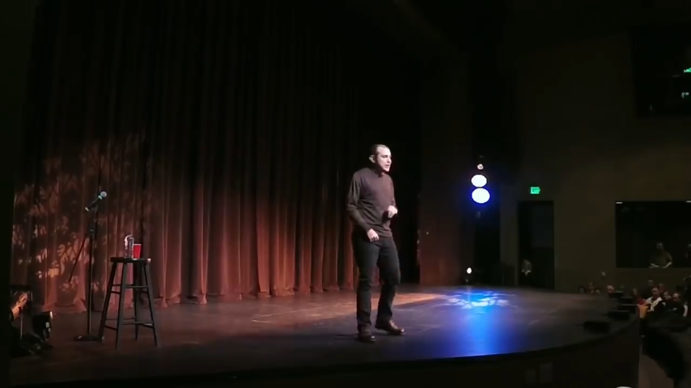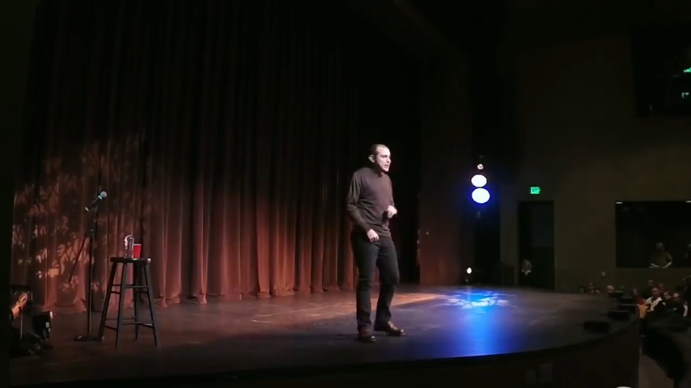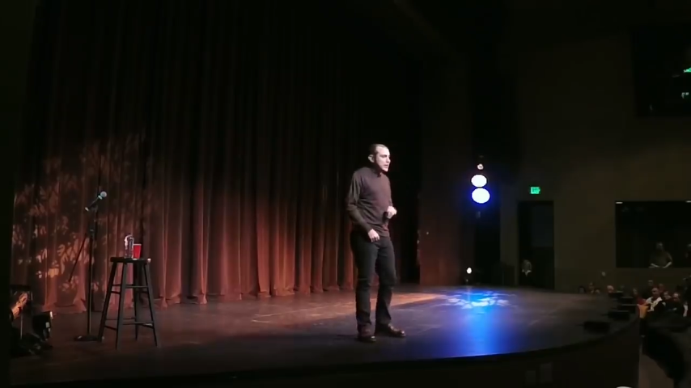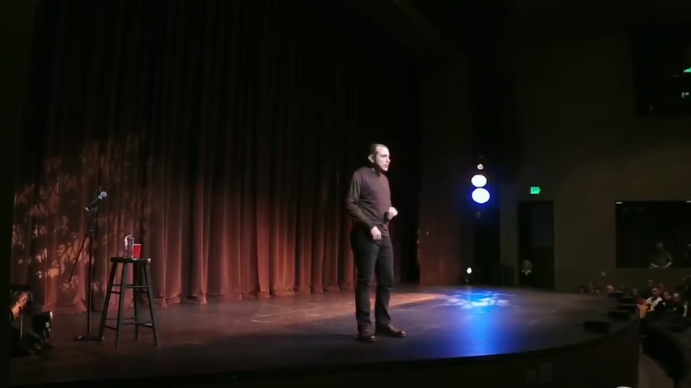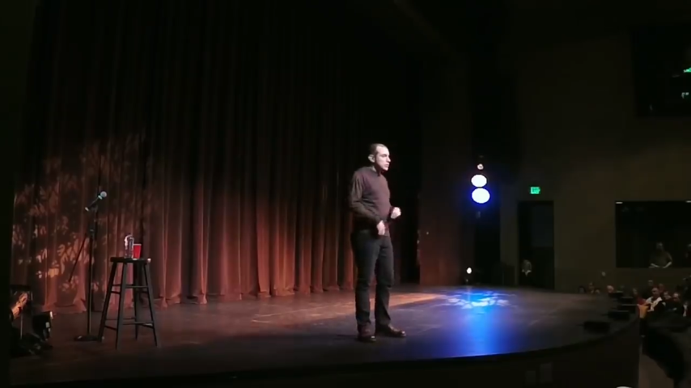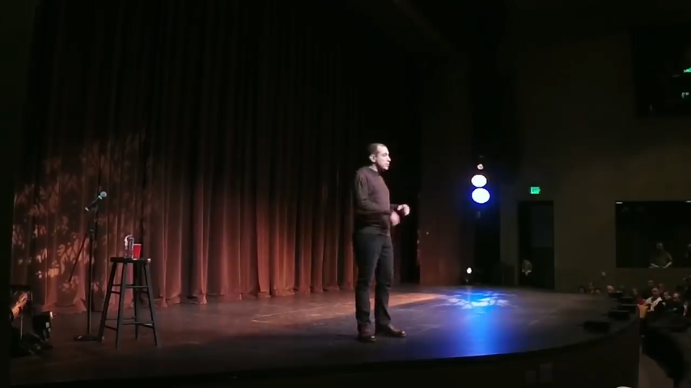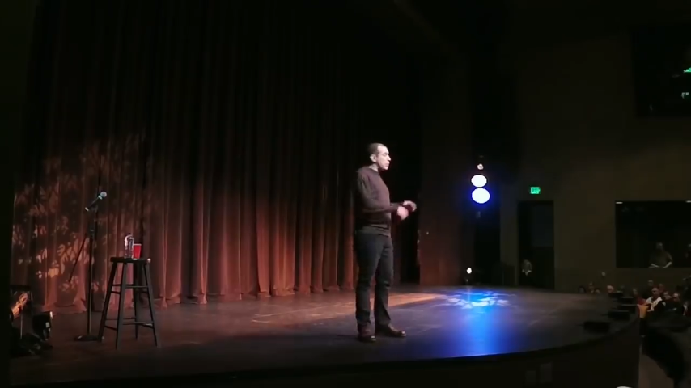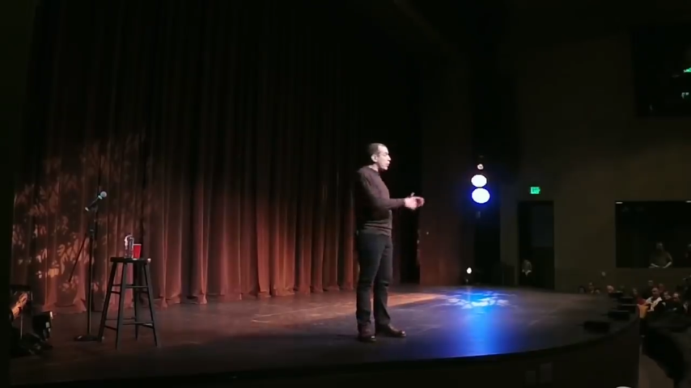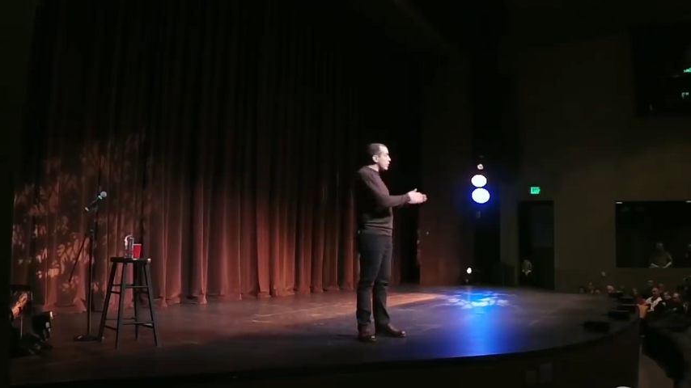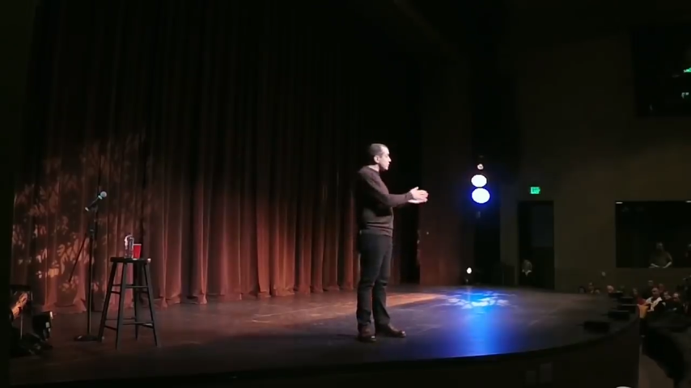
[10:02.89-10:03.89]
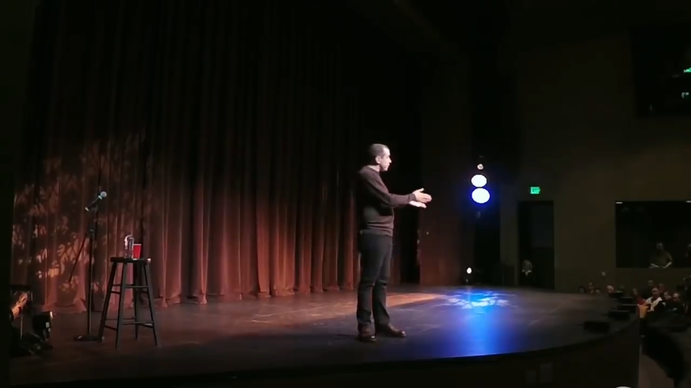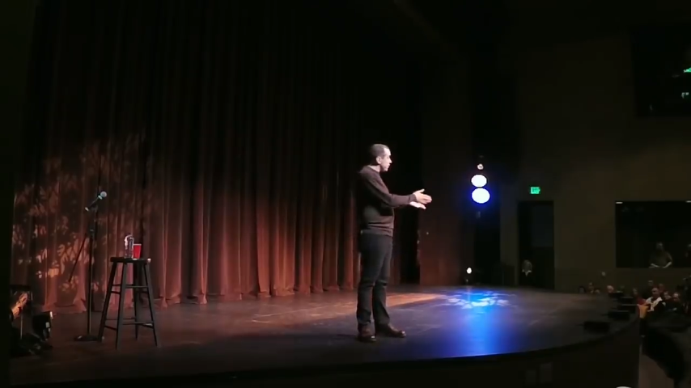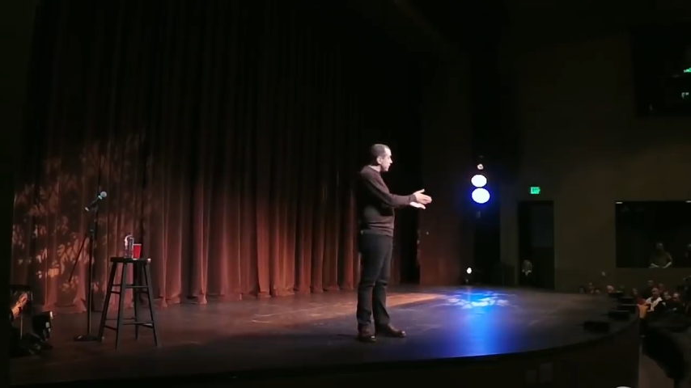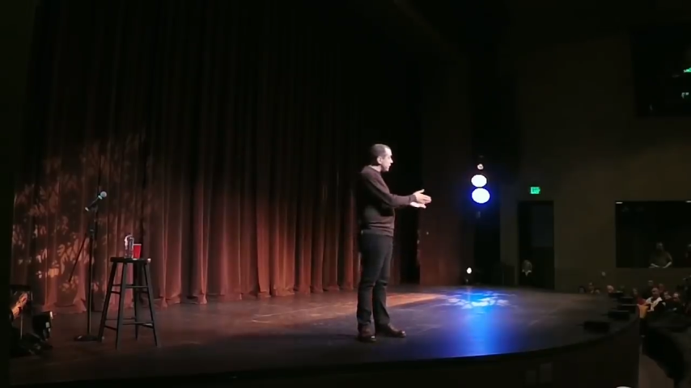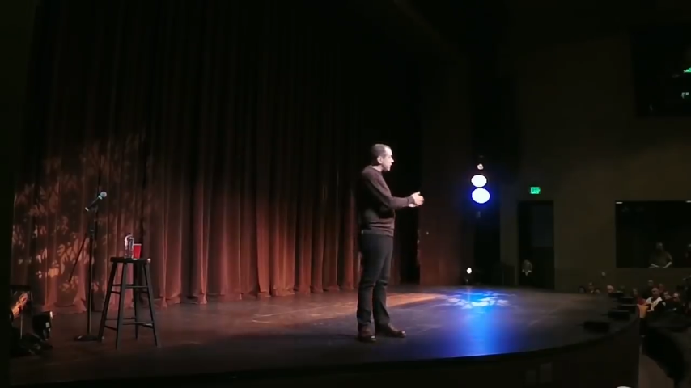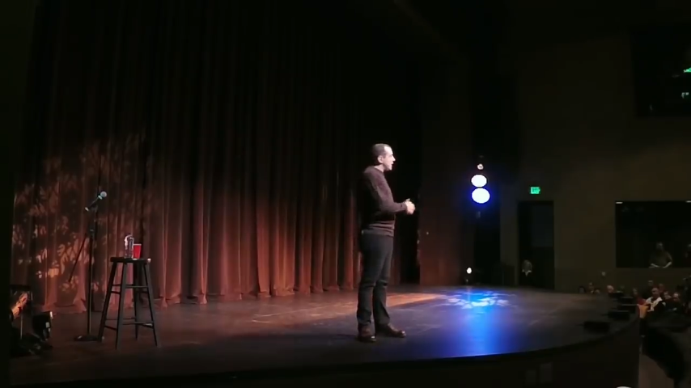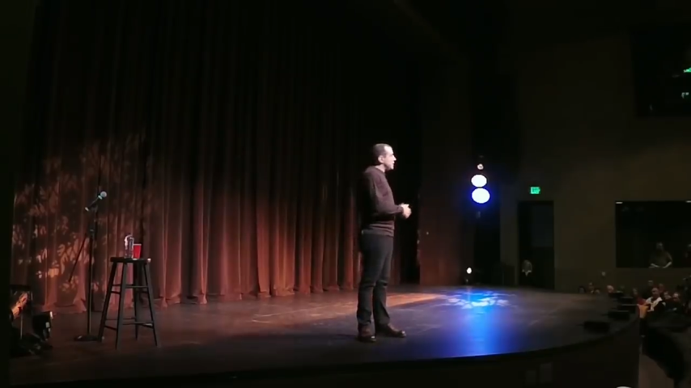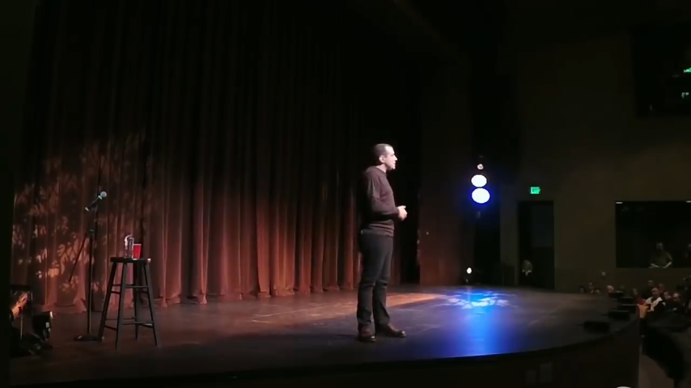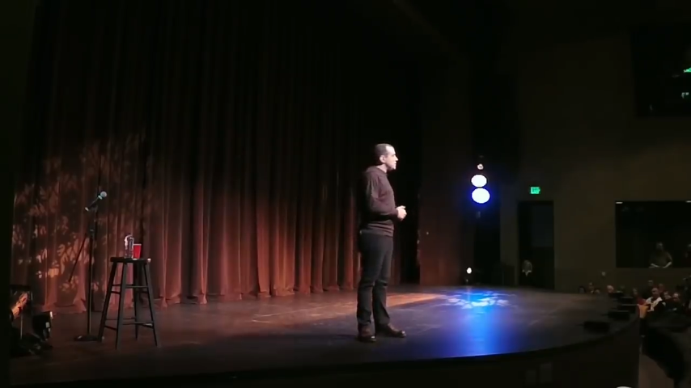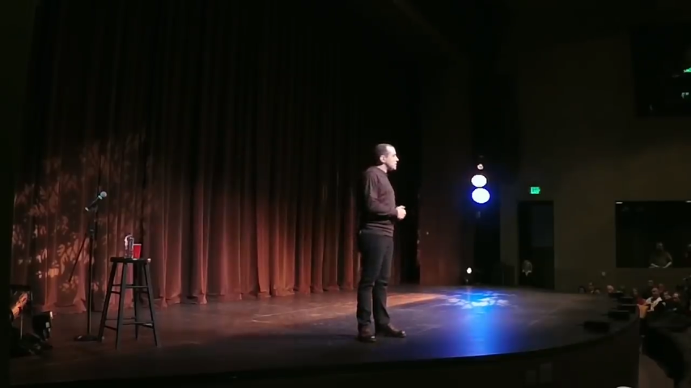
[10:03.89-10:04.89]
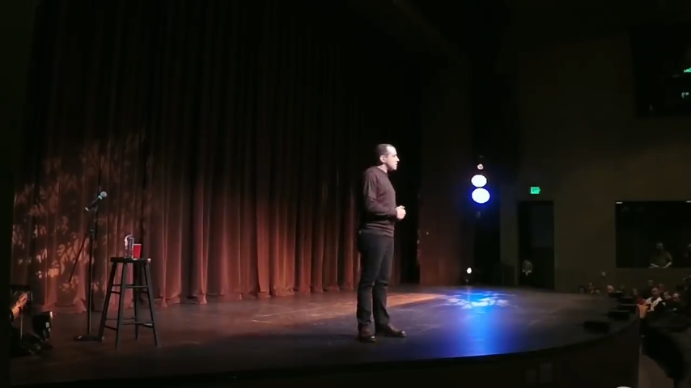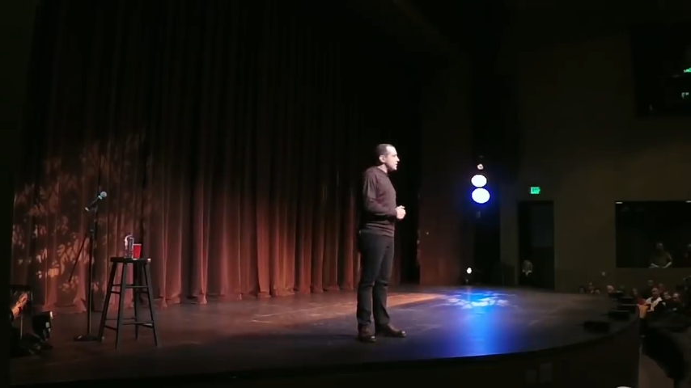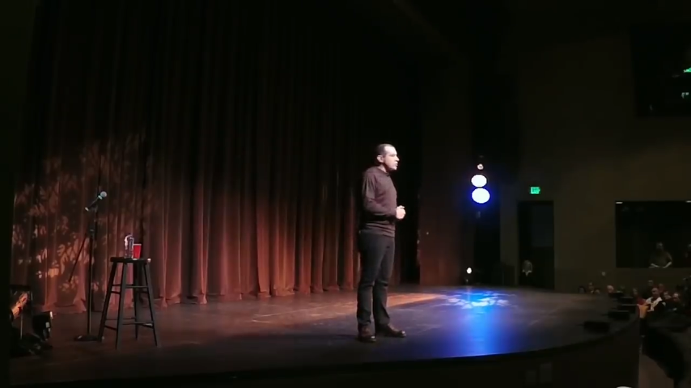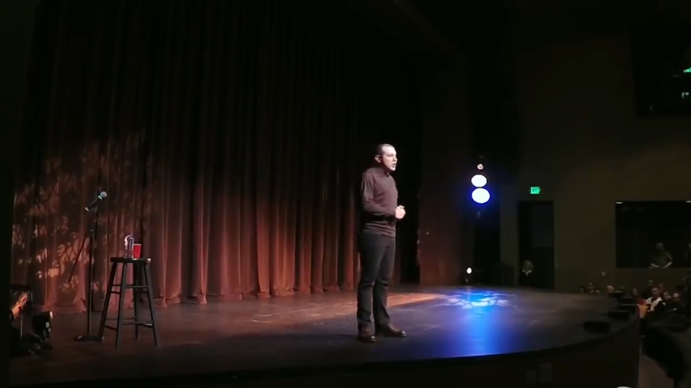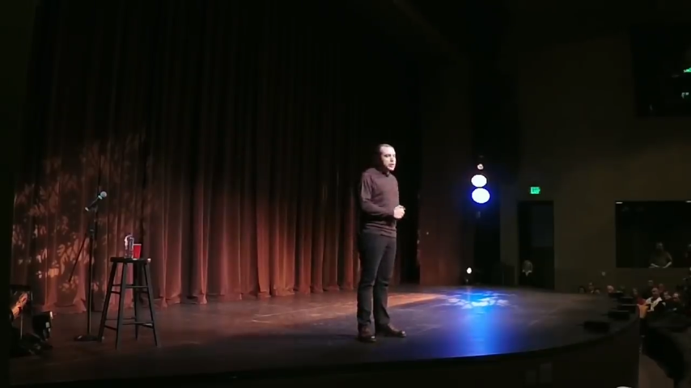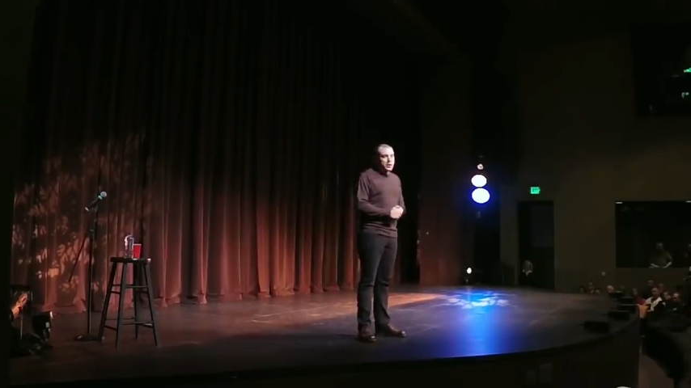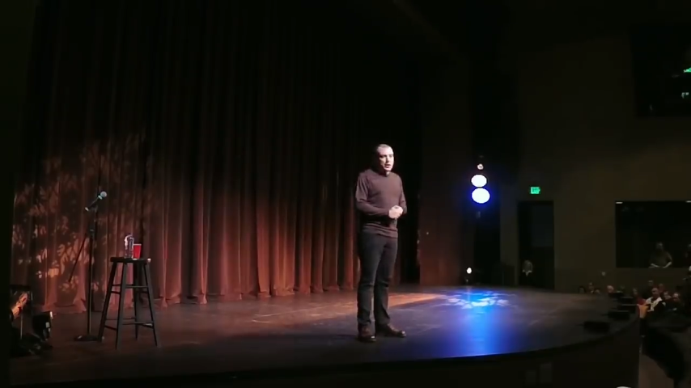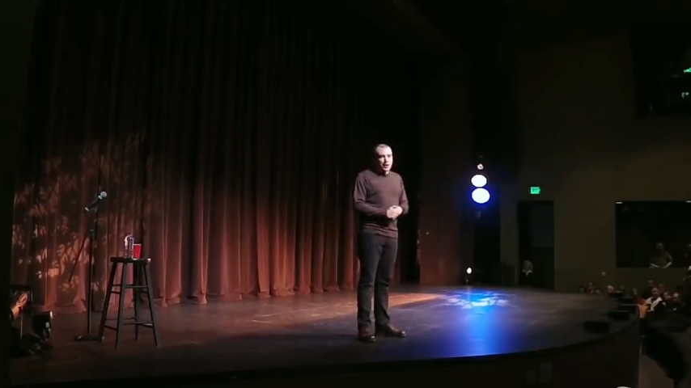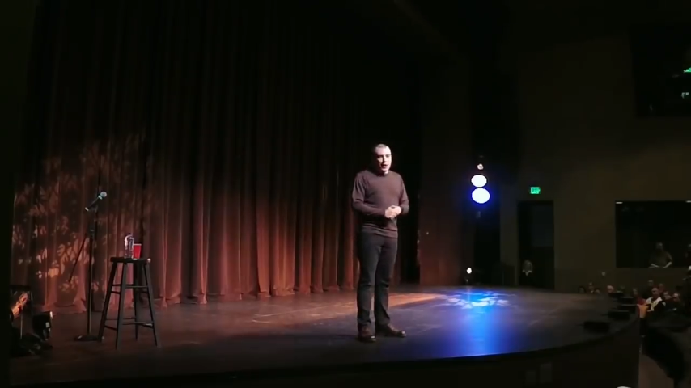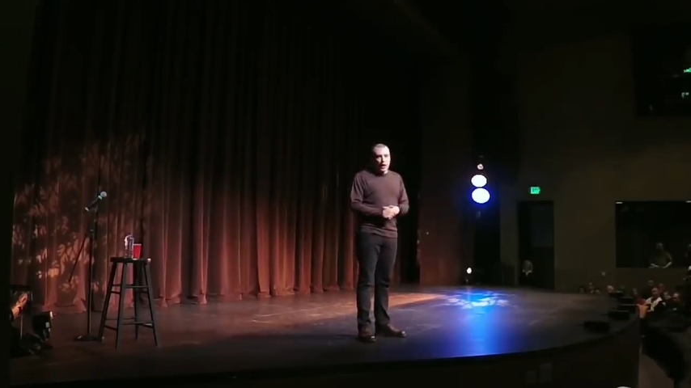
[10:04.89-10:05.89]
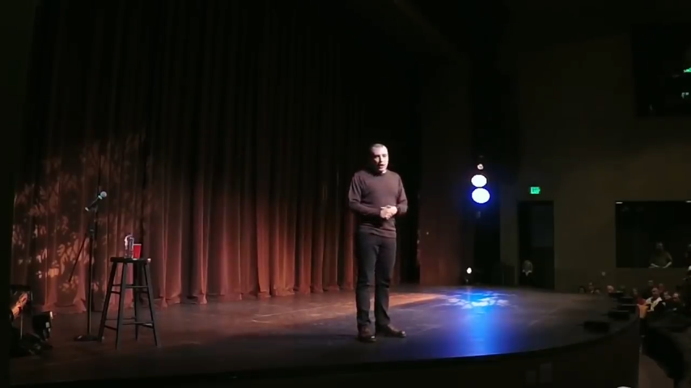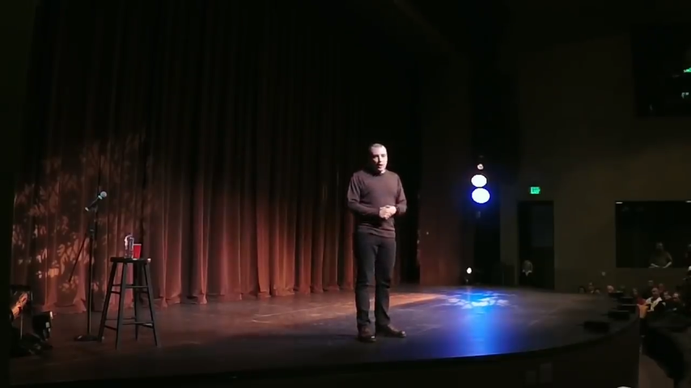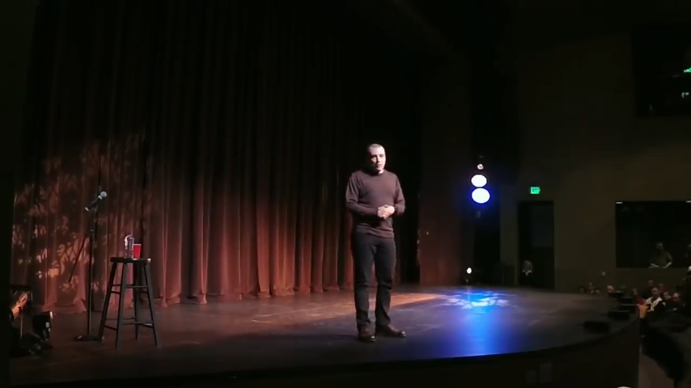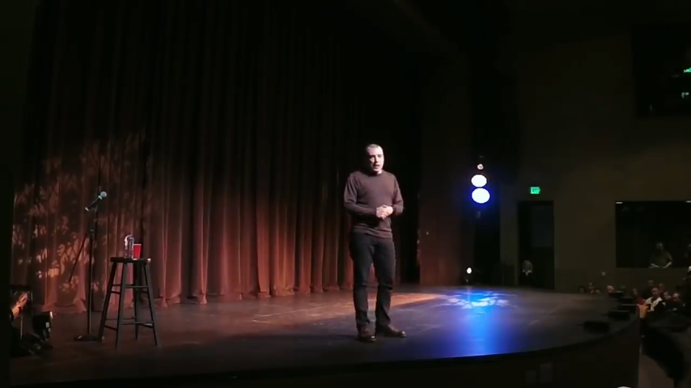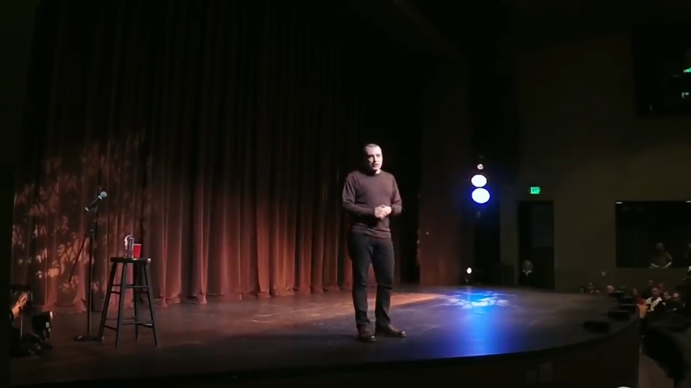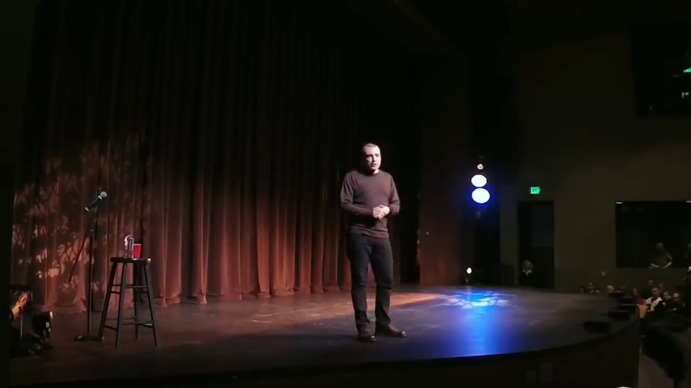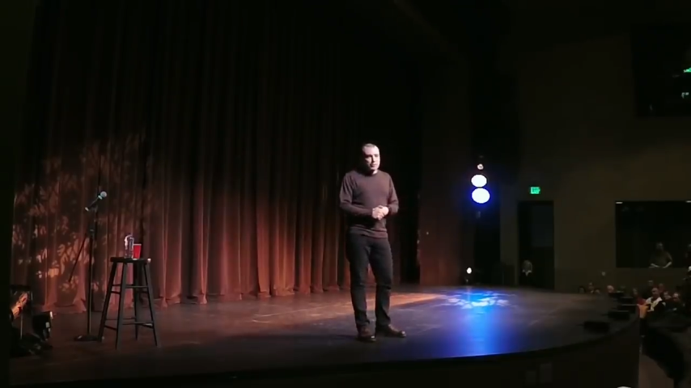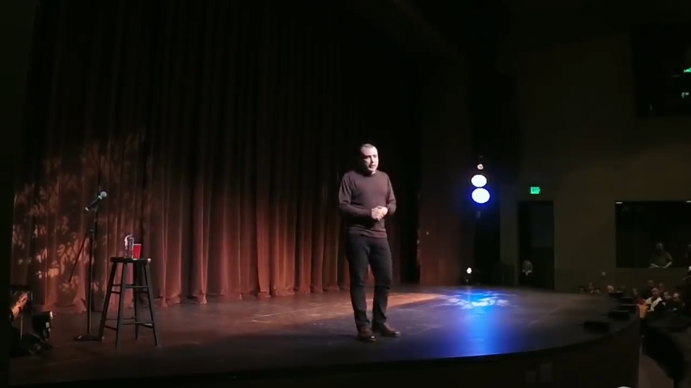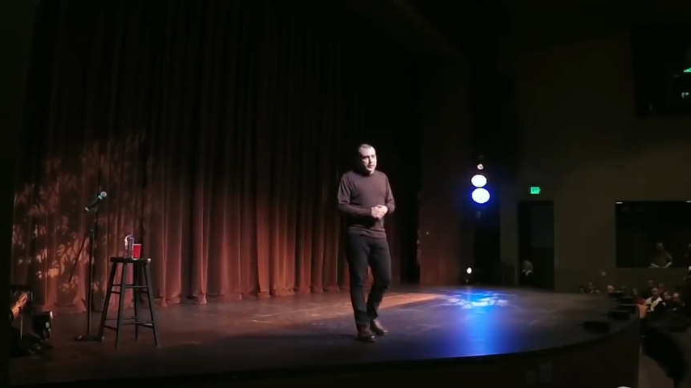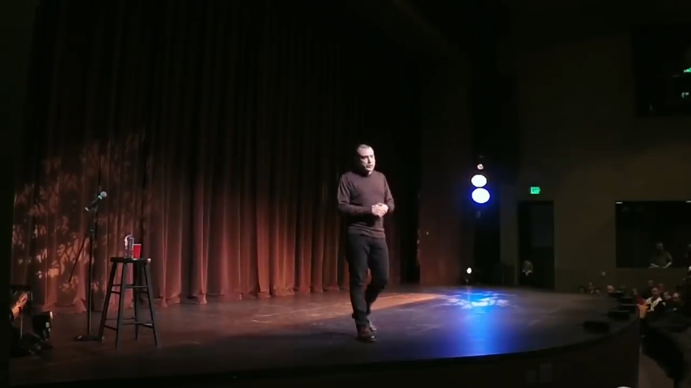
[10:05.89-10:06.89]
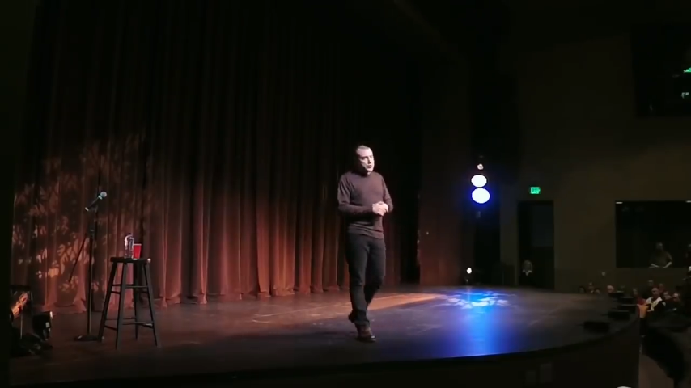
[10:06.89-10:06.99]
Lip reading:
Nobody's mouth can be seen.